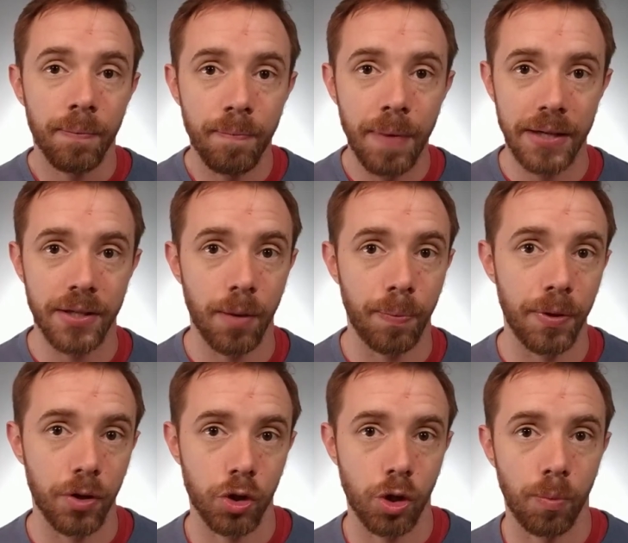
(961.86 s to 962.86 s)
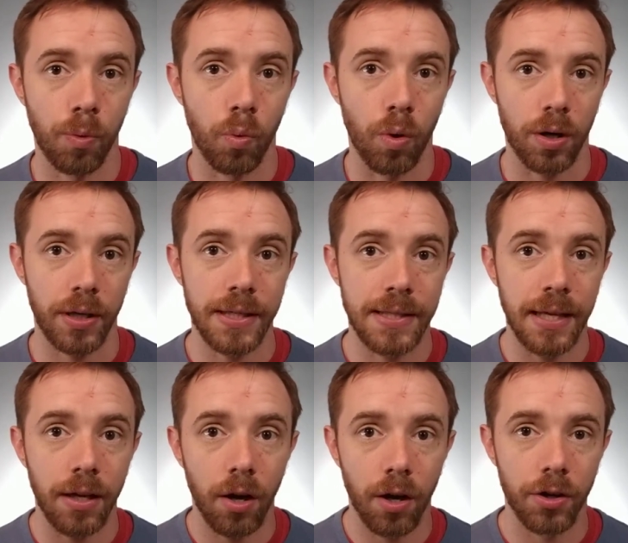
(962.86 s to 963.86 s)
mess up in their scope of work, is
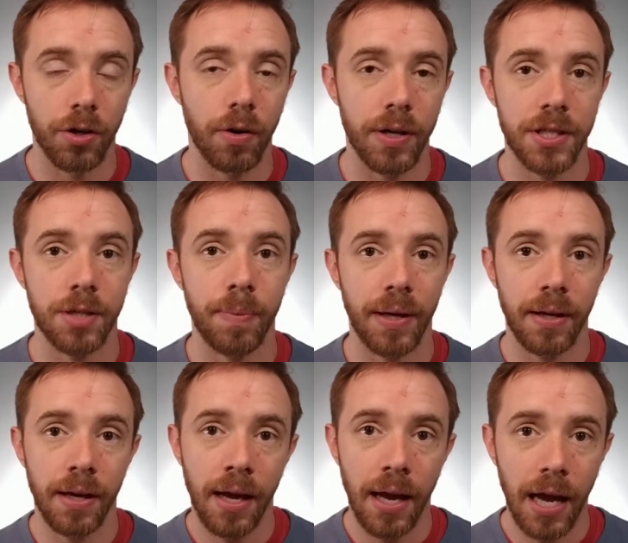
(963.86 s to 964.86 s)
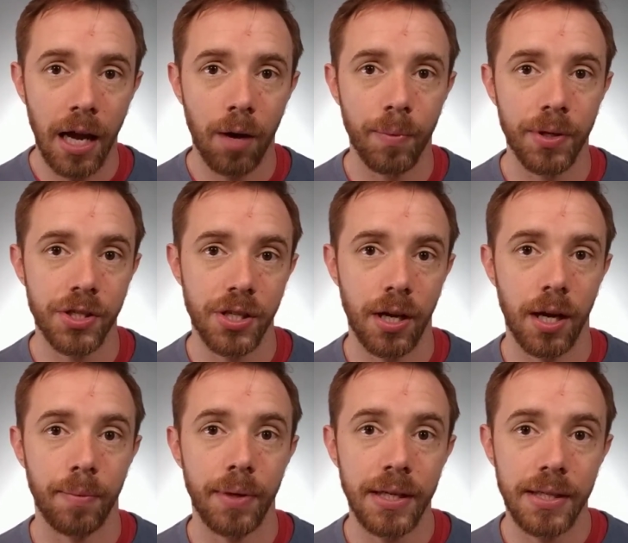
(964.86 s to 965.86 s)
they underestimate how much
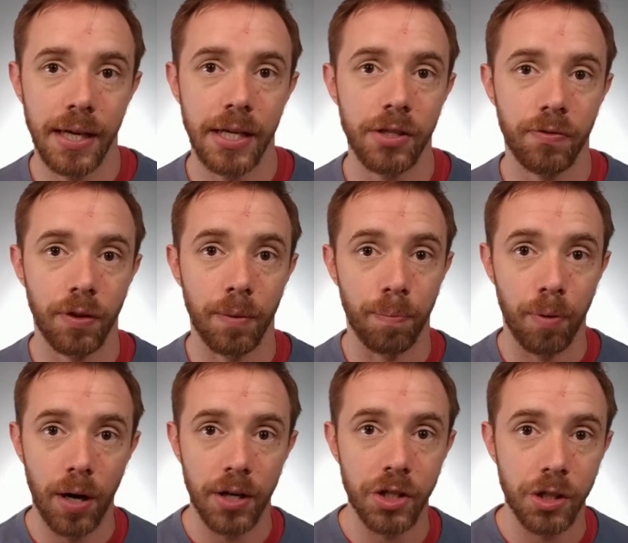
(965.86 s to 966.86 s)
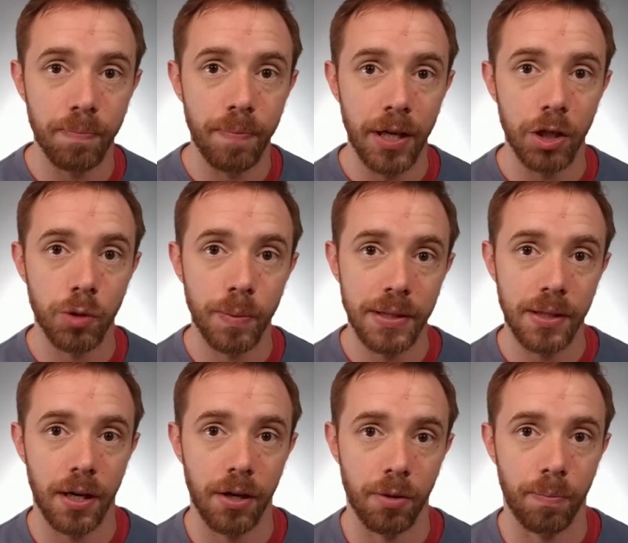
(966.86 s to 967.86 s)
time it takes for the project management
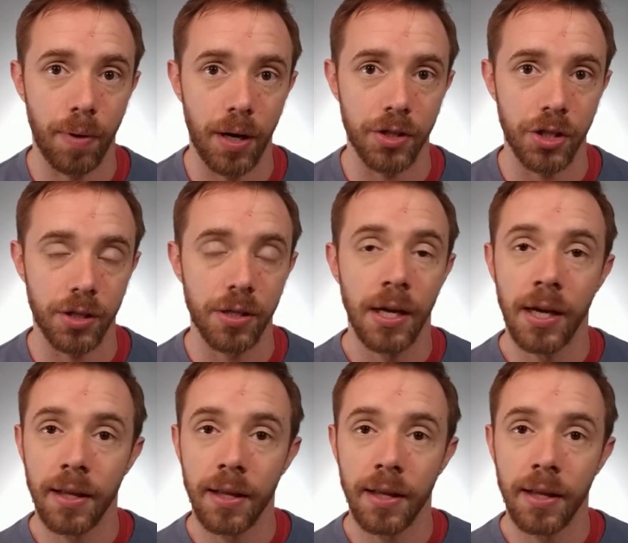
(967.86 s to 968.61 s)
side of the project.